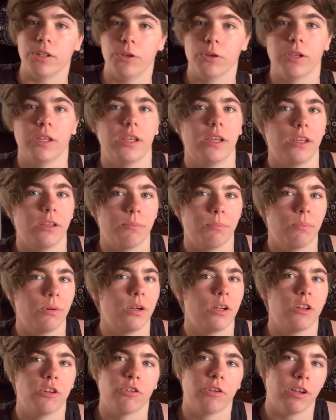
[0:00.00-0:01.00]
You can't
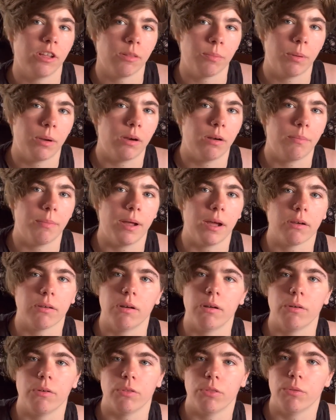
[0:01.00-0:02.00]
put a transparent
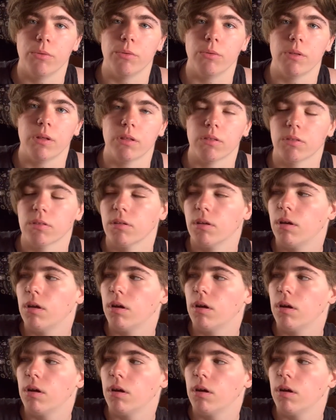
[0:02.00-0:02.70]
background through this,